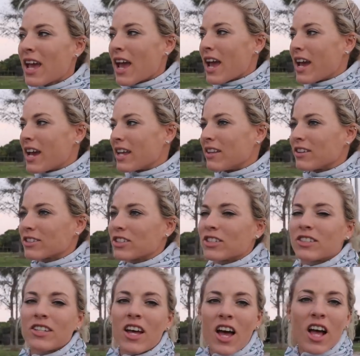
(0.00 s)
And there's just
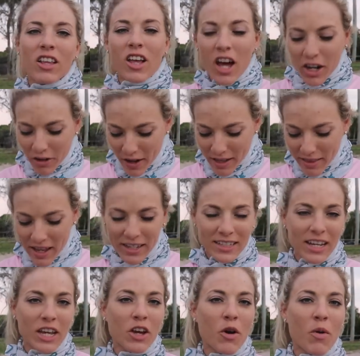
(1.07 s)
a lot of great things that
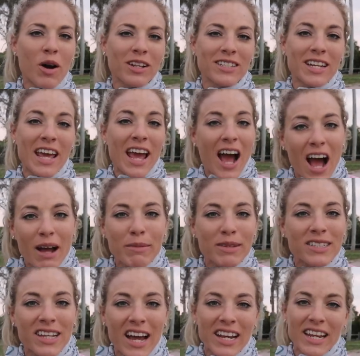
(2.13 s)
can go on today. I'm
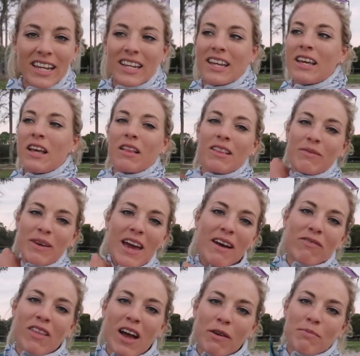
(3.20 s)
excited. We
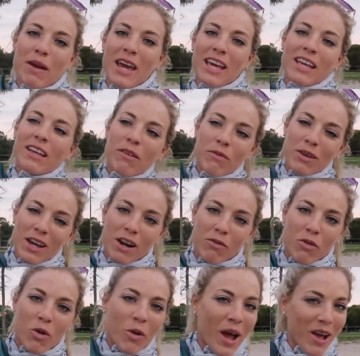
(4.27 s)
have live bait. We got to
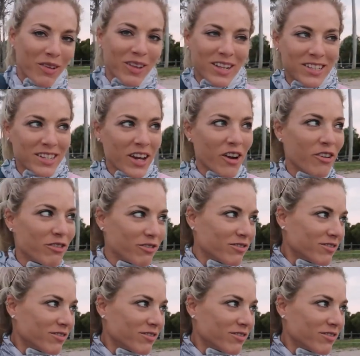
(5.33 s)
roll out. Let's go.